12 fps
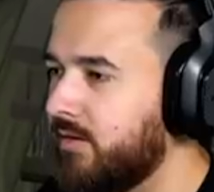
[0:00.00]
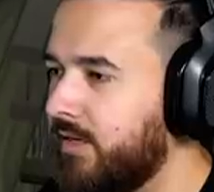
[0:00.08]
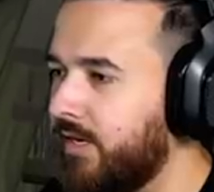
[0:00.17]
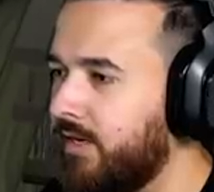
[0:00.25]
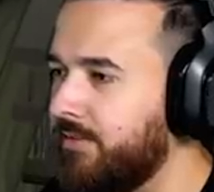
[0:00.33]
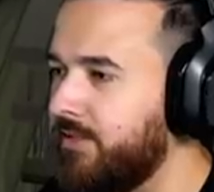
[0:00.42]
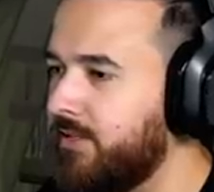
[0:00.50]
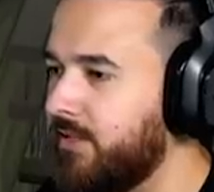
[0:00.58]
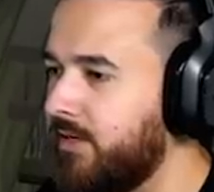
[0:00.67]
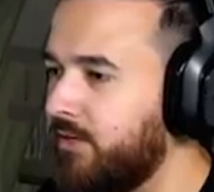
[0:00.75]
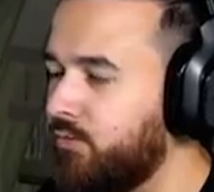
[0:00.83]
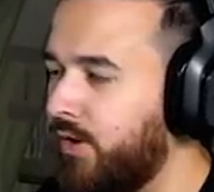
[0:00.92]
Okay, can you
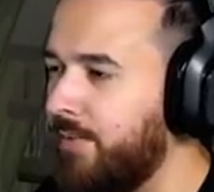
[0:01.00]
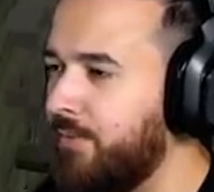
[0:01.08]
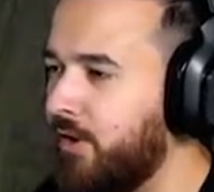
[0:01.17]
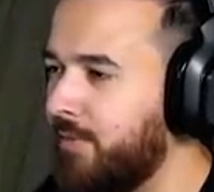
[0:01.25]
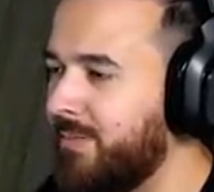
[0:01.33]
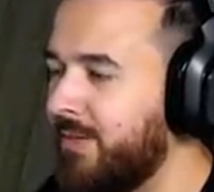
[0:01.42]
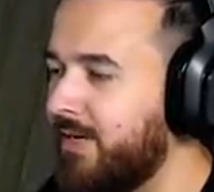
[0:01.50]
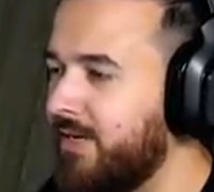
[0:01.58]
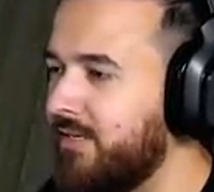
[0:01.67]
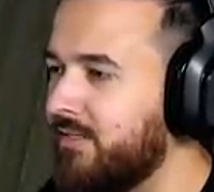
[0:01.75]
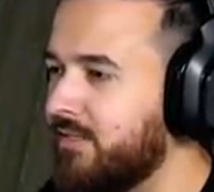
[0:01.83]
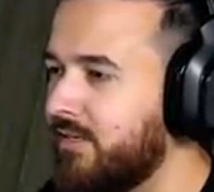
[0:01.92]
can you reaper,
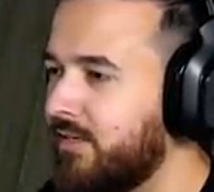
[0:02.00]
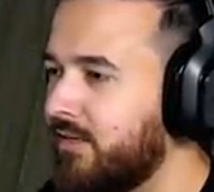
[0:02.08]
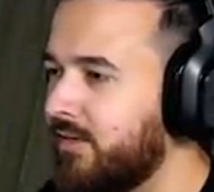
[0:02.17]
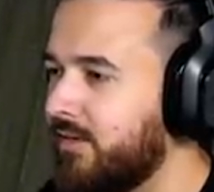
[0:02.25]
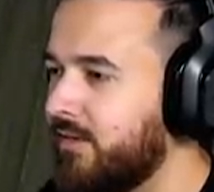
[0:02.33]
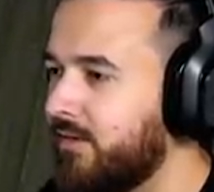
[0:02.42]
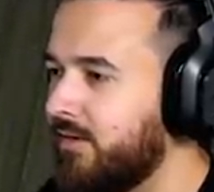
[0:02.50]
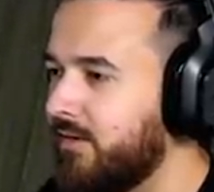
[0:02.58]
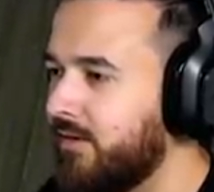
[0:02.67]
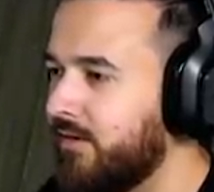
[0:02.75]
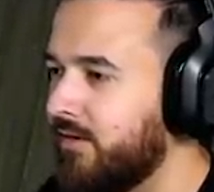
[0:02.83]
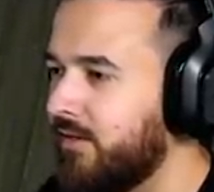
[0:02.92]
please?
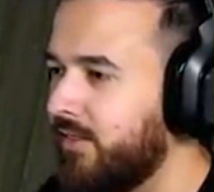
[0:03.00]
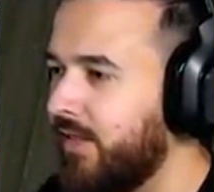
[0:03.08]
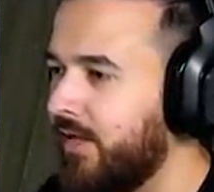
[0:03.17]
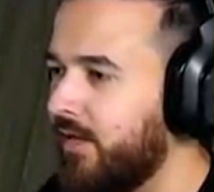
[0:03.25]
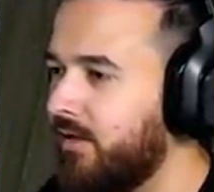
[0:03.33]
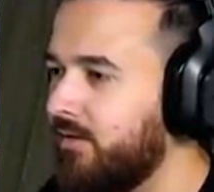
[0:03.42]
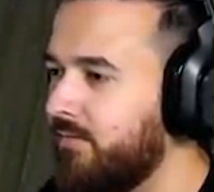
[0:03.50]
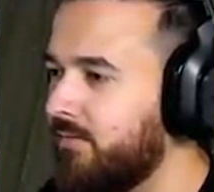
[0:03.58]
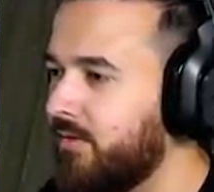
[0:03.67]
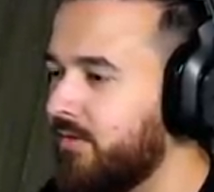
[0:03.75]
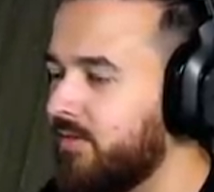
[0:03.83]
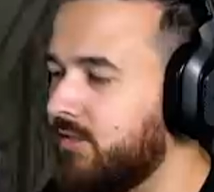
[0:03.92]
Thank. Oh
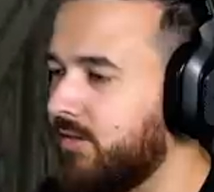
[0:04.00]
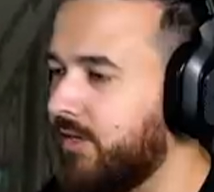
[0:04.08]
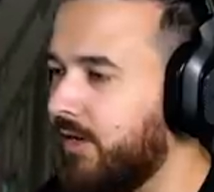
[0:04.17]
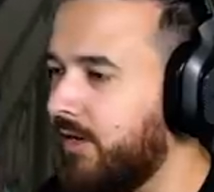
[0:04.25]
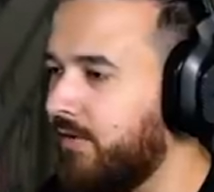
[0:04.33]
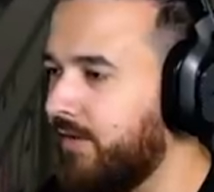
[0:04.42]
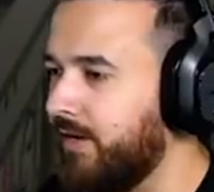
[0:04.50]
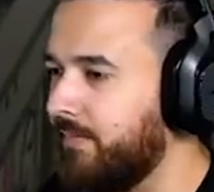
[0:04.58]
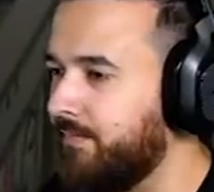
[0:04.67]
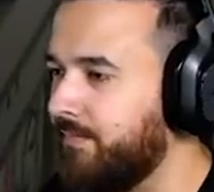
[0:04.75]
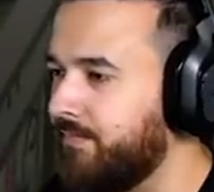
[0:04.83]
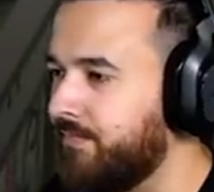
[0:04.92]
no, he's still okay. Hurry
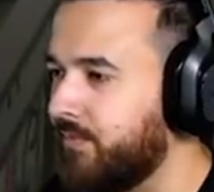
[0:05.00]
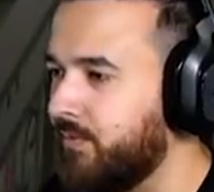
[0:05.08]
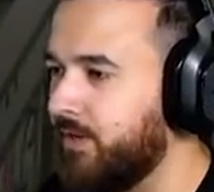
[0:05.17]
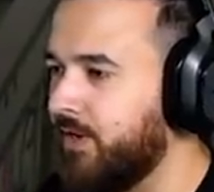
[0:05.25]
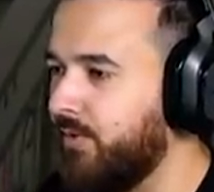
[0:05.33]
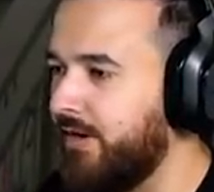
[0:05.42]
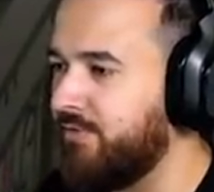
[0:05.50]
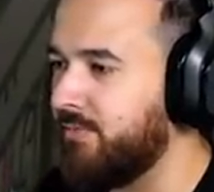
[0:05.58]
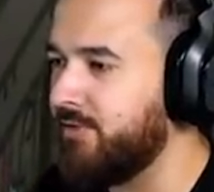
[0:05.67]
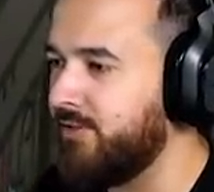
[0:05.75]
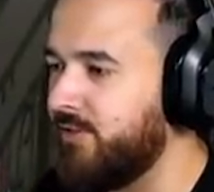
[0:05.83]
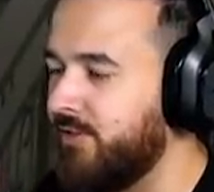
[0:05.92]
up. We gotta wait for
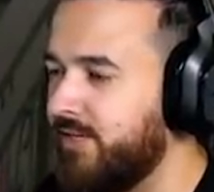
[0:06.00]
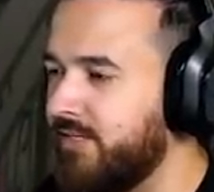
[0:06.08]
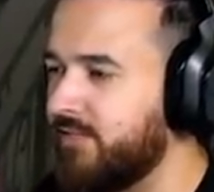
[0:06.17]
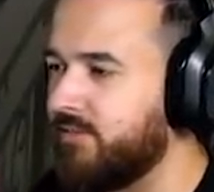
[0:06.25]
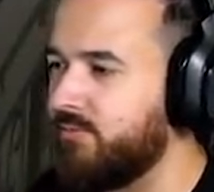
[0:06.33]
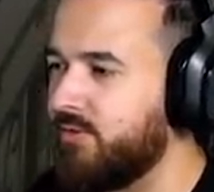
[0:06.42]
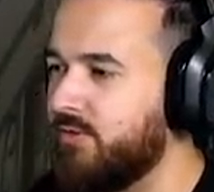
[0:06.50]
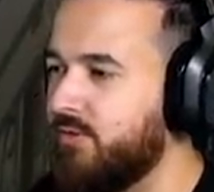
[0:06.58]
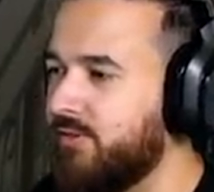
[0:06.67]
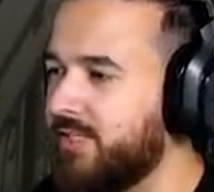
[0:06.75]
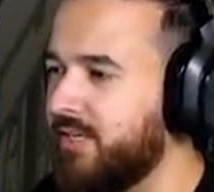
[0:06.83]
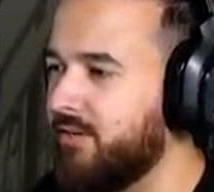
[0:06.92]
him to do this. Do
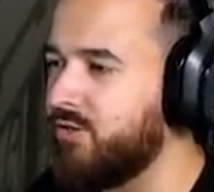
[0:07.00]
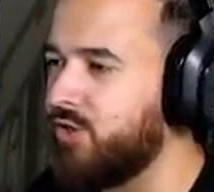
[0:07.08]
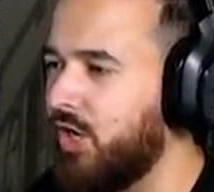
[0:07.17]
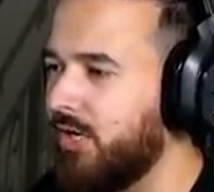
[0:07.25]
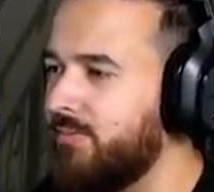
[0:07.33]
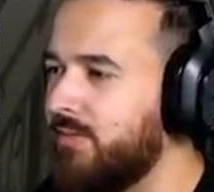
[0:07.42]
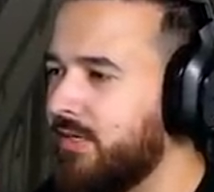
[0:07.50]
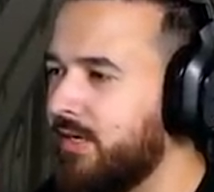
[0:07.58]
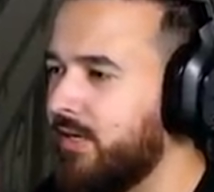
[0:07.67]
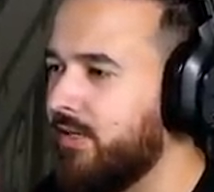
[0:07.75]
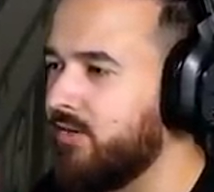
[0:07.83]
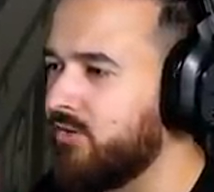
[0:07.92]
his little job,
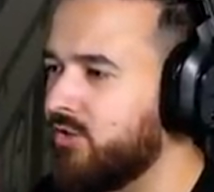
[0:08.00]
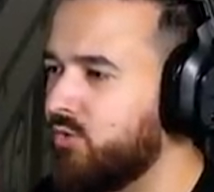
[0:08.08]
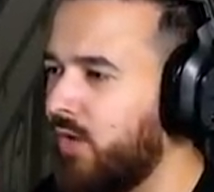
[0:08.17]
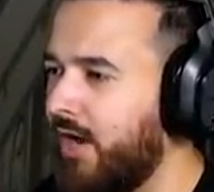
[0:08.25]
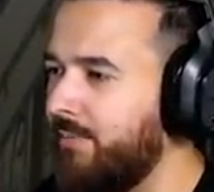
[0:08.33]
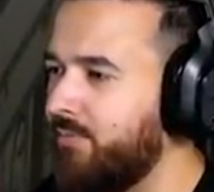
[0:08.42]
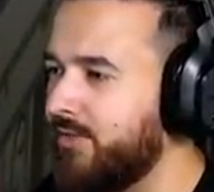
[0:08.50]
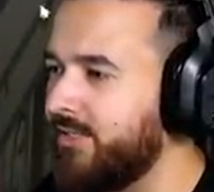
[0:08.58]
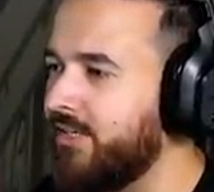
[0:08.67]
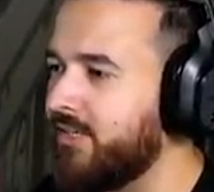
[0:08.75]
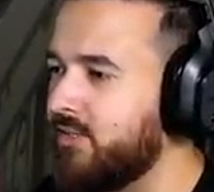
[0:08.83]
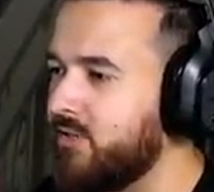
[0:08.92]
little swipe. Once
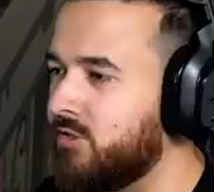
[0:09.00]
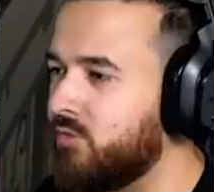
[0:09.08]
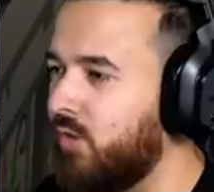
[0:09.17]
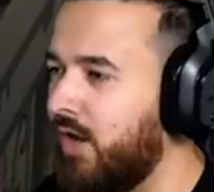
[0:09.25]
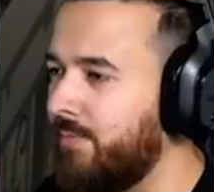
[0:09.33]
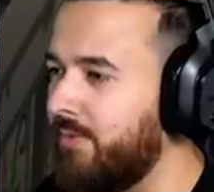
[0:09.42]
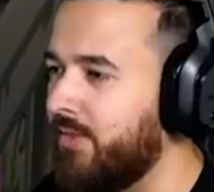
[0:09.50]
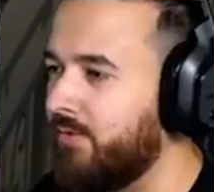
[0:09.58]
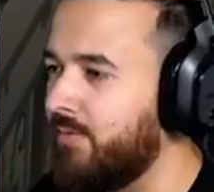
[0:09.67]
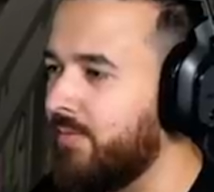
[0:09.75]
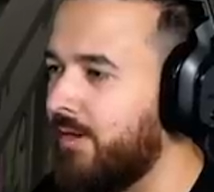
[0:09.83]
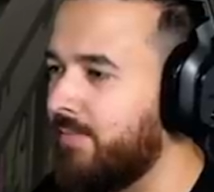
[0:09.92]
he does his swipe, I think
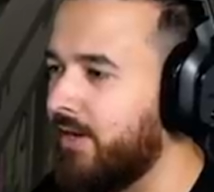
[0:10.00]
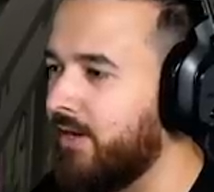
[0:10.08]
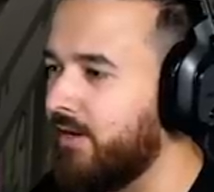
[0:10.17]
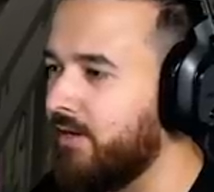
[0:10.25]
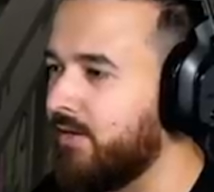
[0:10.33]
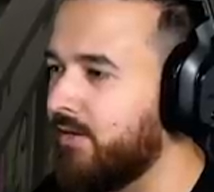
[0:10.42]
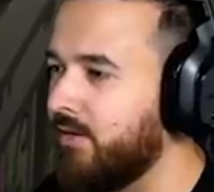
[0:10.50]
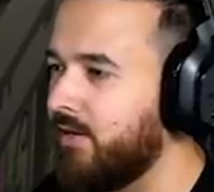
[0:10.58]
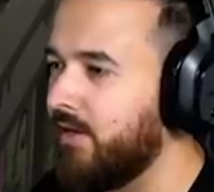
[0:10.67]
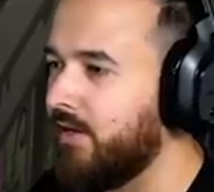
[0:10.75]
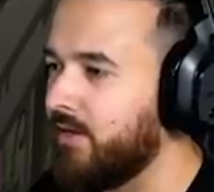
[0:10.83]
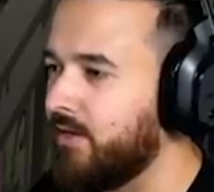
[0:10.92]
we might be able to...
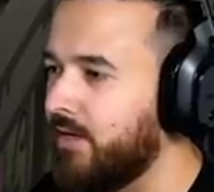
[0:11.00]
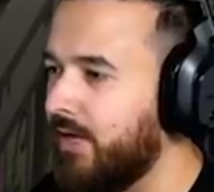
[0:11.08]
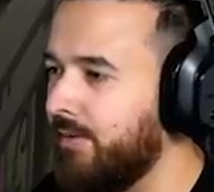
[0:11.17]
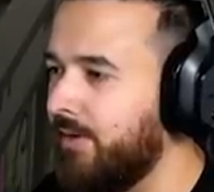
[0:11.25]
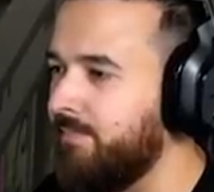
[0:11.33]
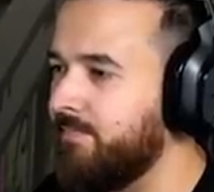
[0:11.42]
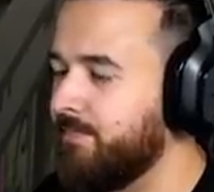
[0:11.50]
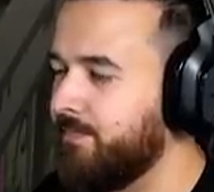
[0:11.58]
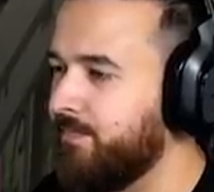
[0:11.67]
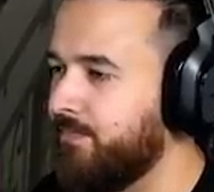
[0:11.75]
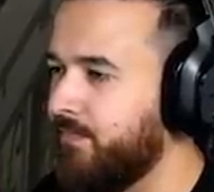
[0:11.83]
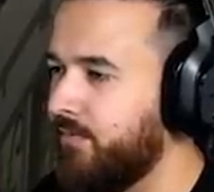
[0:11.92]
Come on.
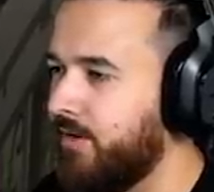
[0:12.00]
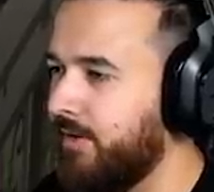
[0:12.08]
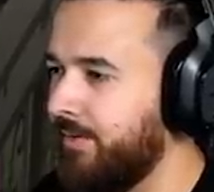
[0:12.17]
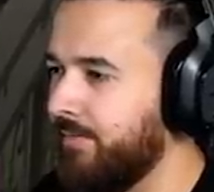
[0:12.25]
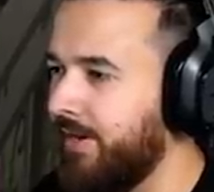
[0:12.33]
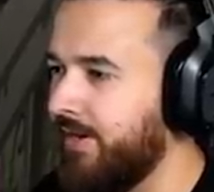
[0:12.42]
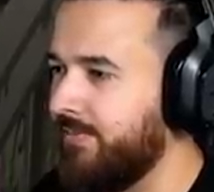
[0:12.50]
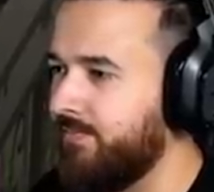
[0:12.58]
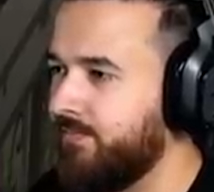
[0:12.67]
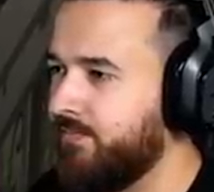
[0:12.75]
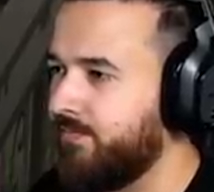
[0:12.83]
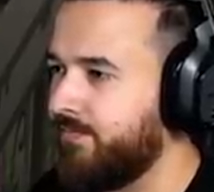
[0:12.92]
Come on, buddy.
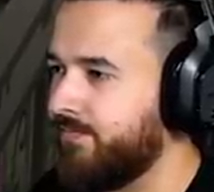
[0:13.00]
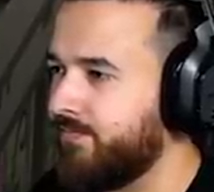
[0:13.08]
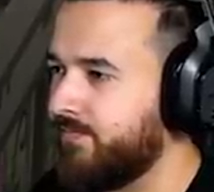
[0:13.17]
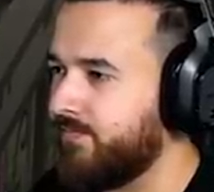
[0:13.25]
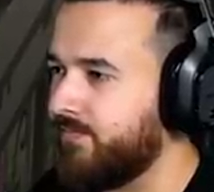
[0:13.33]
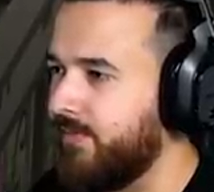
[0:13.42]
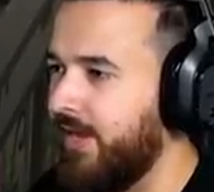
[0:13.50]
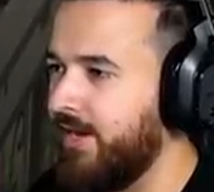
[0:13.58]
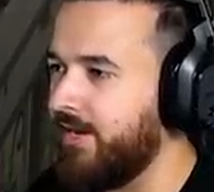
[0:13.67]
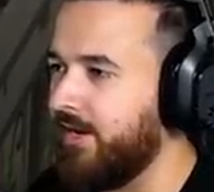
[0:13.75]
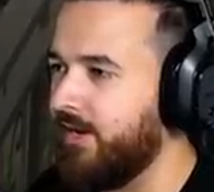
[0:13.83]
There you